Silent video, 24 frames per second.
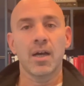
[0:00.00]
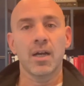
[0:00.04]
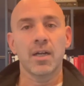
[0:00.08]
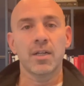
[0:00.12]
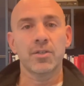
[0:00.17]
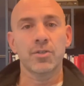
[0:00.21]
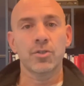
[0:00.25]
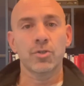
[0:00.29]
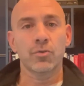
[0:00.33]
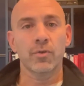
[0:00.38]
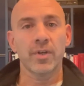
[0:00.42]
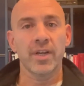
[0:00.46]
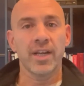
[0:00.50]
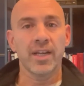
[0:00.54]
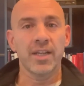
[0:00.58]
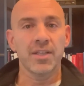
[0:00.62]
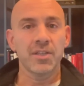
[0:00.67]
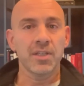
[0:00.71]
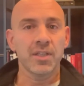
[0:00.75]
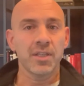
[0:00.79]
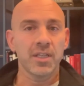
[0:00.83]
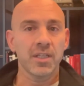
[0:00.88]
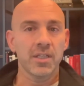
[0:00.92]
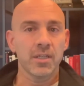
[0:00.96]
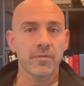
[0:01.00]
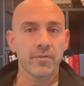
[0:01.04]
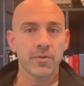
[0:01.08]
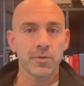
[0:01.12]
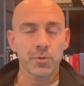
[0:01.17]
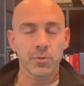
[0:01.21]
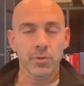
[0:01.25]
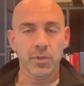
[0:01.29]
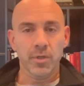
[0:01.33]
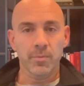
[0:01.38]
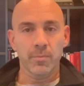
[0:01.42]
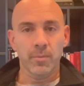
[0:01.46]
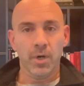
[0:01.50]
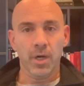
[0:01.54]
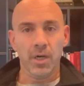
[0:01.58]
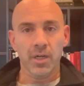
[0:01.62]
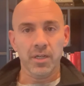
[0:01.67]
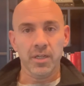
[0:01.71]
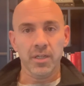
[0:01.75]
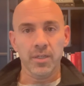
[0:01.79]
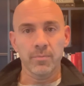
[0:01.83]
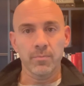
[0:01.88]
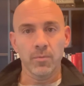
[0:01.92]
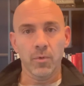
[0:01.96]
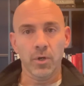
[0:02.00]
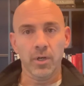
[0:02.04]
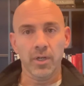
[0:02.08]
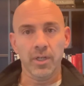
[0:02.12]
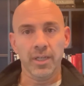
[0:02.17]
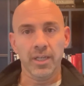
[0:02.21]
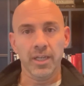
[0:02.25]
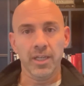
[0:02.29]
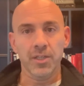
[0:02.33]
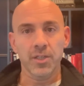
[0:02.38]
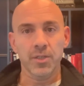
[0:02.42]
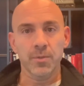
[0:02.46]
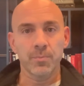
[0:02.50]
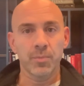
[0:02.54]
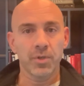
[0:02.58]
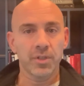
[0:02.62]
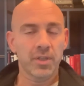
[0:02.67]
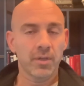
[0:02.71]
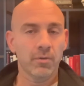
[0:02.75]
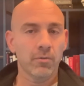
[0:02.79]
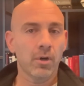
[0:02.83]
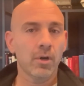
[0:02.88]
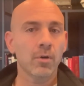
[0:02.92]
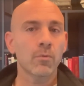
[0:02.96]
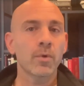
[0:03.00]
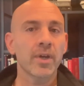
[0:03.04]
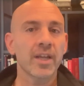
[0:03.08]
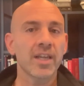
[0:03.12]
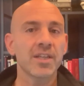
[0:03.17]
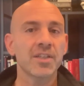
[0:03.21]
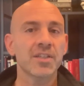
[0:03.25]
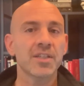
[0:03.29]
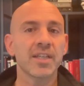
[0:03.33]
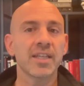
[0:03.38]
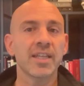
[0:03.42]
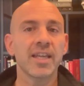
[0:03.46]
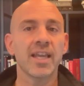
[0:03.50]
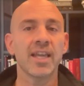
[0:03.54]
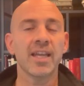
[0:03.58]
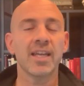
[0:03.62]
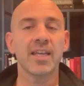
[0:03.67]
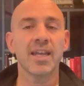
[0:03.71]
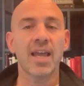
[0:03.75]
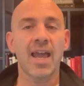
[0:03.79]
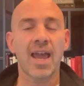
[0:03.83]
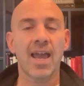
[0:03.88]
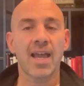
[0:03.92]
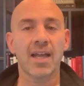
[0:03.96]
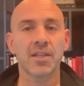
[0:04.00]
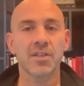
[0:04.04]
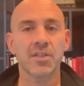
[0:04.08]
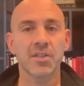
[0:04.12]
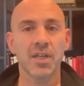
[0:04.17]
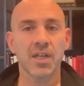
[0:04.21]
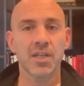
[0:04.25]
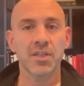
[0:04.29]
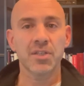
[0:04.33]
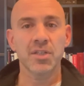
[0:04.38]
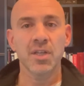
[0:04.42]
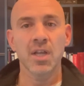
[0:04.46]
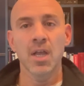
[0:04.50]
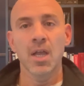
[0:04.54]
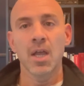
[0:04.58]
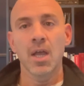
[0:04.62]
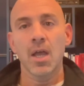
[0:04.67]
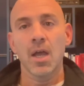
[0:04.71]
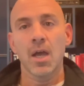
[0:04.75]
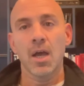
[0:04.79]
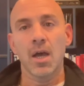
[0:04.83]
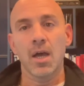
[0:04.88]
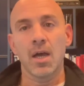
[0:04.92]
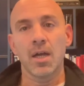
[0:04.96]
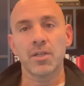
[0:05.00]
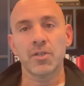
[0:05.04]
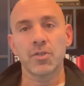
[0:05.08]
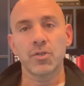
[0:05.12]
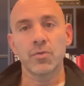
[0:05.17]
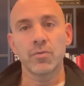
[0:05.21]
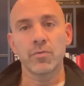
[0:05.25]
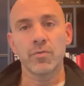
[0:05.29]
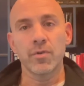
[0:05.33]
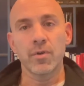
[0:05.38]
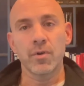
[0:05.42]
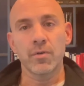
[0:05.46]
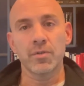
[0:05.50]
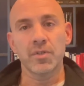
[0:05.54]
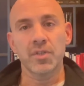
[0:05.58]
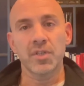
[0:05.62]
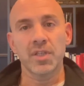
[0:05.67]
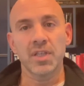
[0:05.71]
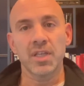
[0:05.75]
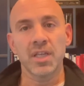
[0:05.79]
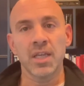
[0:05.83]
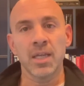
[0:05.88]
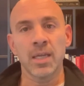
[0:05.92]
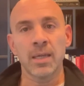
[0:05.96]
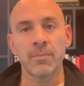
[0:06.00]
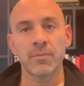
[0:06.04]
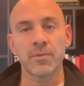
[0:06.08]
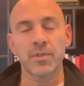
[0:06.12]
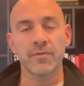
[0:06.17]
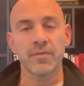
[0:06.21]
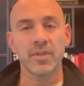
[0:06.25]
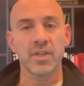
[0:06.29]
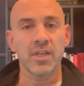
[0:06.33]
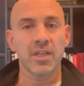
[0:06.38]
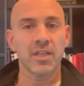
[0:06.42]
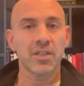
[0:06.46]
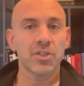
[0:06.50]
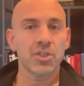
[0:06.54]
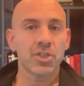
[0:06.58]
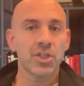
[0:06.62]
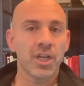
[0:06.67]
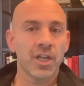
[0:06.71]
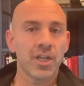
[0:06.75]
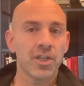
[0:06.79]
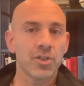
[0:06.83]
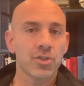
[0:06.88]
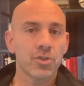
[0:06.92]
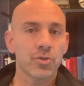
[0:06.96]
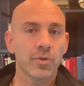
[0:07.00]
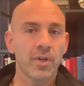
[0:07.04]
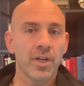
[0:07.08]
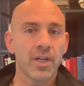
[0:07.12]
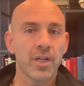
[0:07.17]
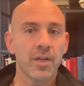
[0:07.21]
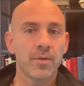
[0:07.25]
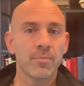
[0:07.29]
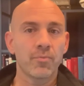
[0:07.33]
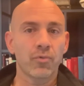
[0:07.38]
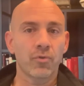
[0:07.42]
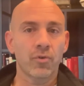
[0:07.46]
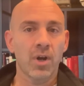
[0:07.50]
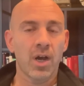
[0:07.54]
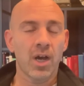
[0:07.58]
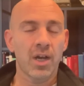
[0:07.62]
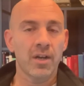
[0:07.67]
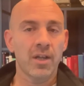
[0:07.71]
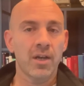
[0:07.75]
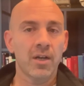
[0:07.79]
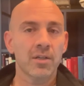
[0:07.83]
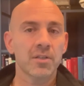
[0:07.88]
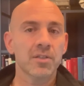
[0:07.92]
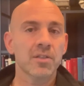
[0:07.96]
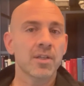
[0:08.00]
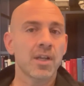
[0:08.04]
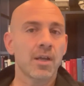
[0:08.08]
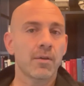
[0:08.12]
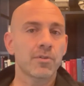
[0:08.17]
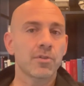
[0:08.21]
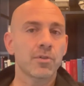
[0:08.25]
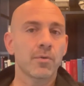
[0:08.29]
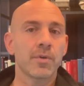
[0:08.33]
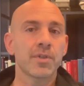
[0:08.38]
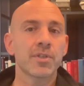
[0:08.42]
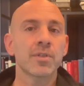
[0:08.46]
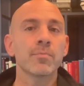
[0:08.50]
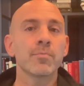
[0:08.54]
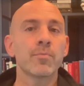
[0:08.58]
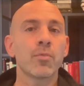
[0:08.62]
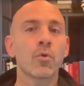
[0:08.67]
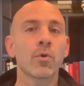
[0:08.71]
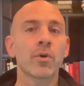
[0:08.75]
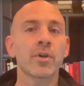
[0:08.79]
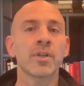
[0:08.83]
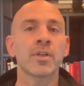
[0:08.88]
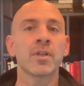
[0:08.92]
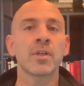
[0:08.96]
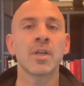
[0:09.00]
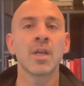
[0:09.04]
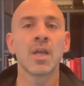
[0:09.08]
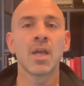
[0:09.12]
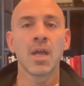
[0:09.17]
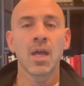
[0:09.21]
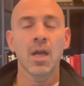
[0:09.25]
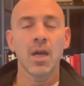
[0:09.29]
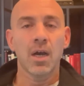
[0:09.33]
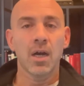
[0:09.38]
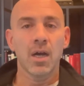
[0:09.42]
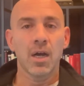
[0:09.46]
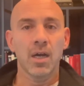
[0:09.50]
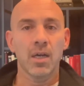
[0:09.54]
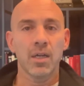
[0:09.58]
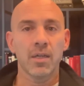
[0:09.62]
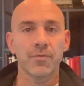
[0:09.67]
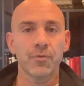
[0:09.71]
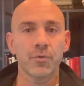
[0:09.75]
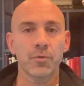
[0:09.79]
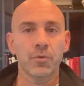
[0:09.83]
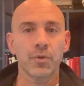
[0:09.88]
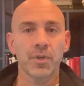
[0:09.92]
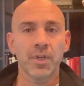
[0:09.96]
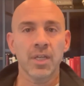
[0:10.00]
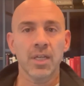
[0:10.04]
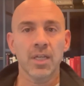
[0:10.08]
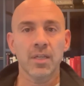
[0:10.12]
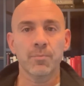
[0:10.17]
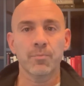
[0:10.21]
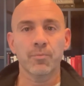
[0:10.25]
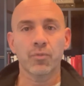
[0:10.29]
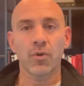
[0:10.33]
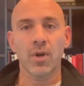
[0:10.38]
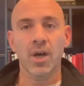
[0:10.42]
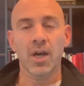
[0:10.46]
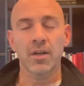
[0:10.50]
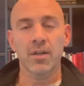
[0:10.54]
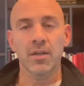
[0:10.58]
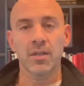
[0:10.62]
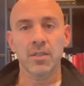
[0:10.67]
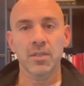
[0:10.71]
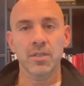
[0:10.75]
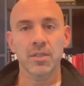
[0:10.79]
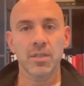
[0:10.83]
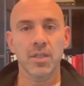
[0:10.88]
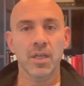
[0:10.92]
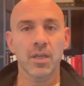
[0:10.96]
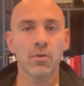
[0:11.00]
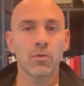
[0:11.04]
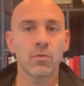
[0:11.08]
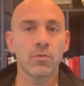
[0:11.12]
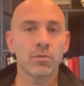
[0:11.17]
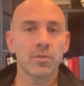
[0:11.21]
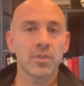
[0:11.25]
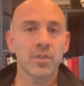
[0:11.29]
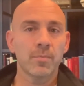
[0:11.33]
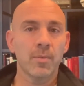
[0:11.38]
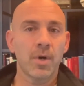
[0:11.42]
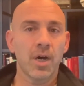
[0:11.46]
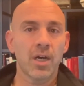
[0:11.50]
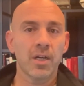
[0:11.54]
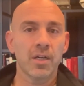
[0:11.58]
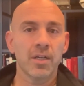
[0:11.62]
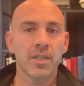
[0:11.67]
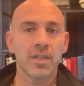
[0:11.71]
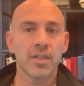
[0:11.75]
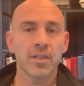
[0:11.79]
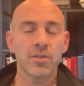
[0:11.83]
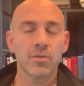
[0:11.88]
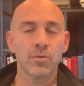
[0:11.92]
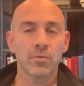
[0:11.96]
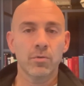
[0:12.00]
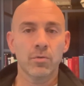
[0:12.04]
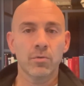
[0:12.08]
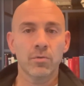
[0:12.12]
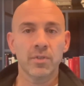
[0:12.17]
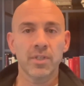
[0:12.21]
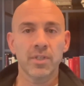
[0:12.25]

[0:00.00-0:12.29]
trades in the individual commodity markets, but there are ways to gain access to those themes via exchange traded products. Now it's always important if you're looking at products that hold commodities or hold